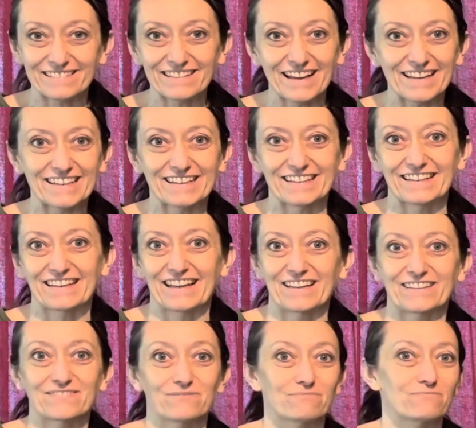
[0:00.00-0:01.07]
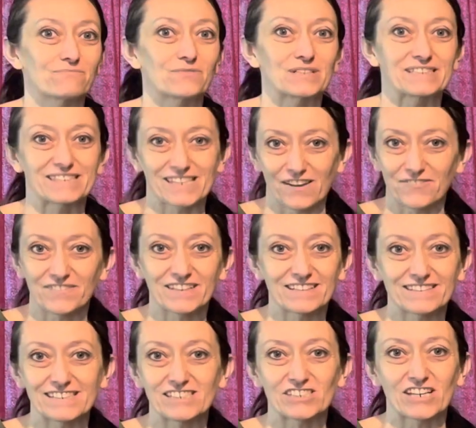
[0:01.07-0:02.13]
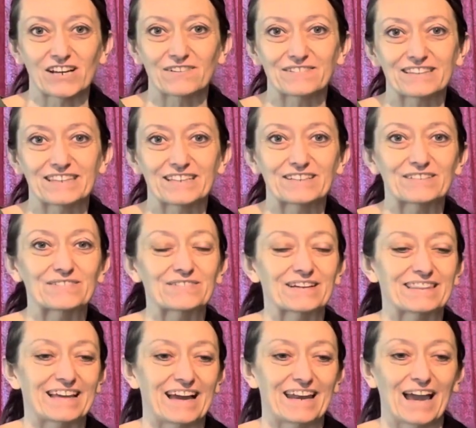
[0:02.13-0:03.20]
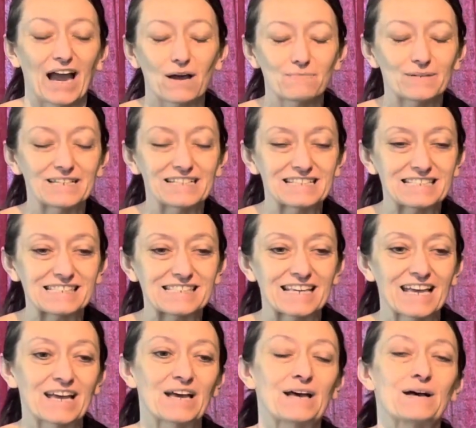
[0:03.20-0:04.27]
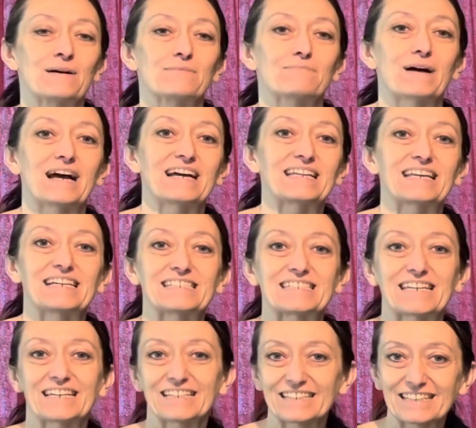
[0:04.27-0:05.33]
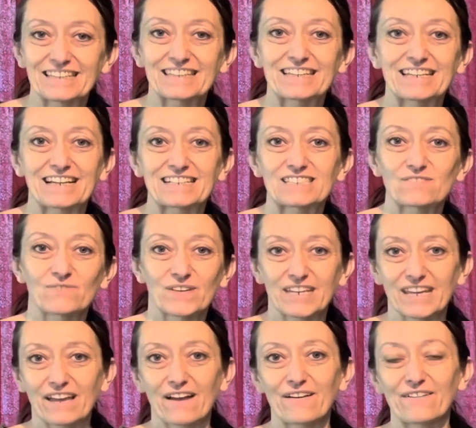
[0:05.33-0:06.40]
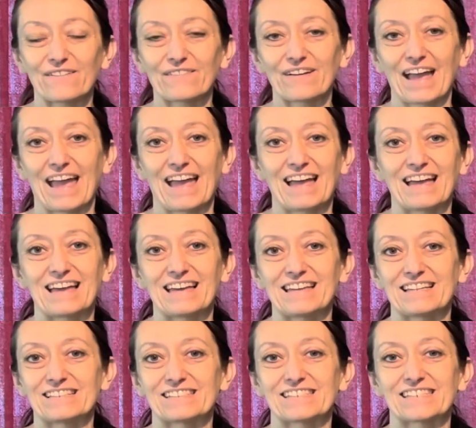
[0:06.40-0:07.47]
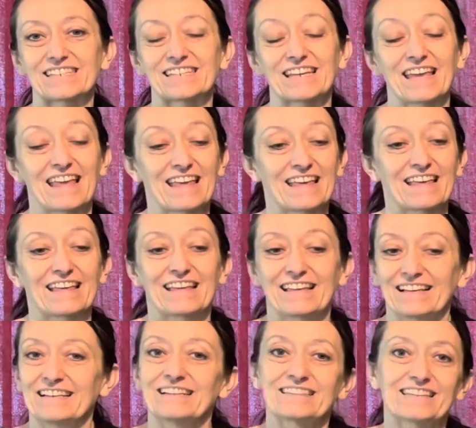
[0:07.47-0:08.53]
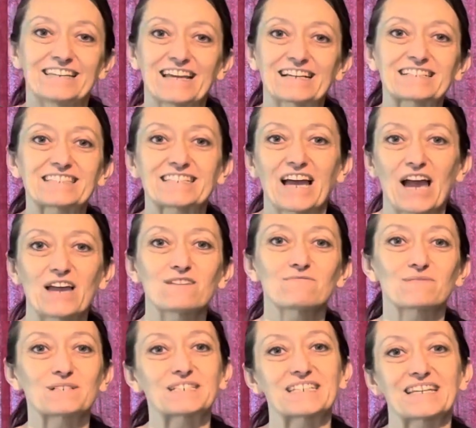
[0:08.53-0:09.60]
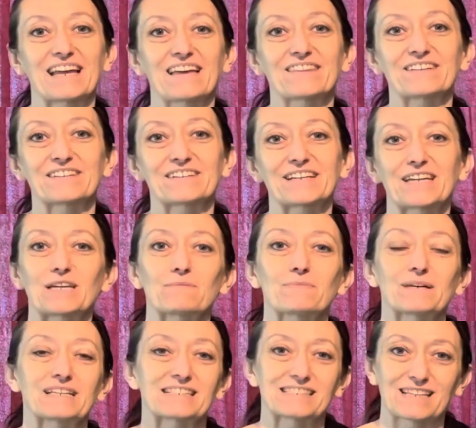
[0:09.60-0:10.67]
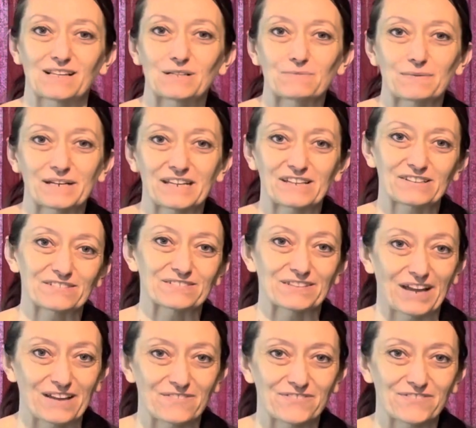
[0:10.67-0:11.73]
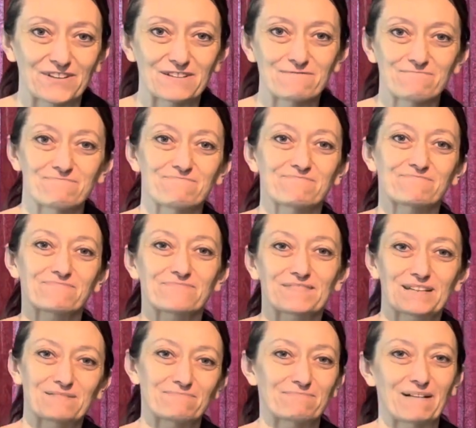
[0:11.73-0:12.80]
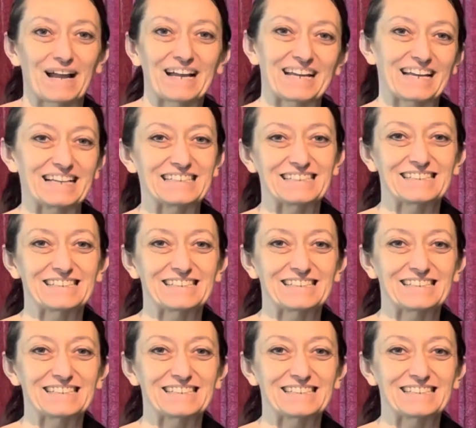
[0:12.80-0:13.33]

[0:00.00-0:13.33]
like and I will definitely share with you when that happens. But until the next video and the next time we're together, keep celebrating your life. Bye.